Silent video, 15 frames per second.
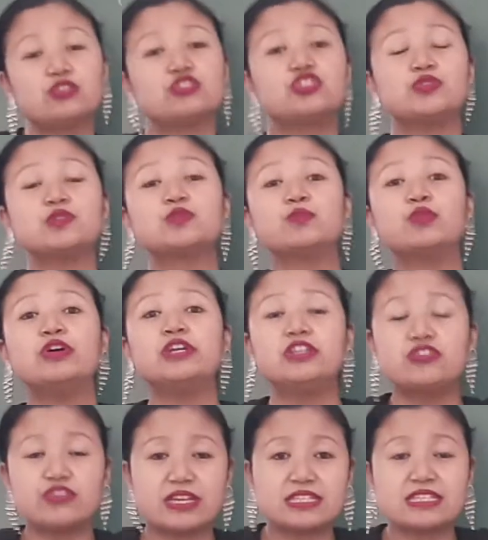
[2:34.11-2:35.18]
or she was more
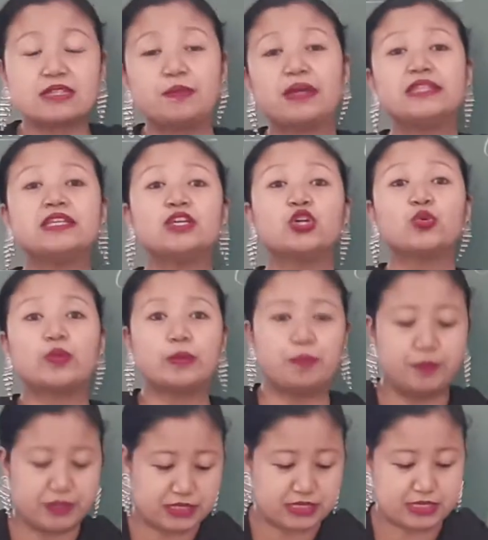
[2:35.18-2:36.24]
interested by the
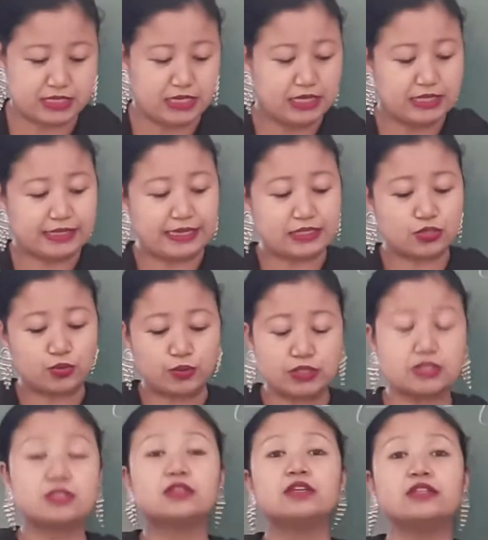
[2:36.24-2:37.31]
equipments that
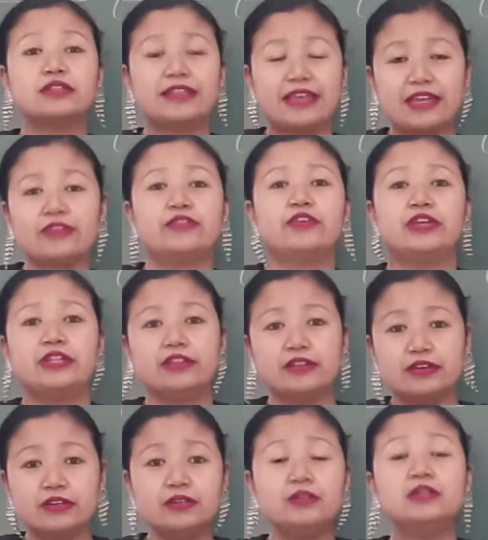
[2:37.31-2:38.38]
was there in
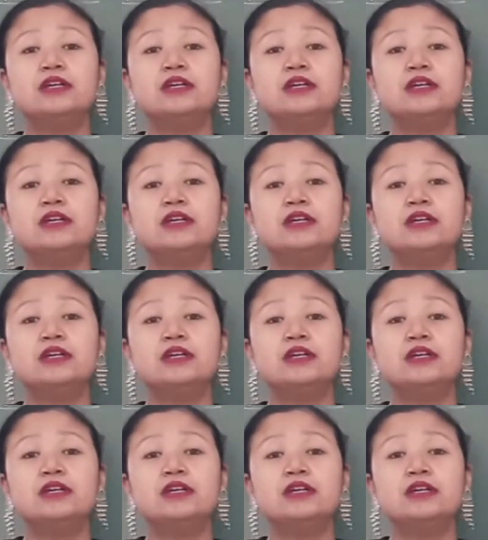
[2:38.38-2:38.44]
the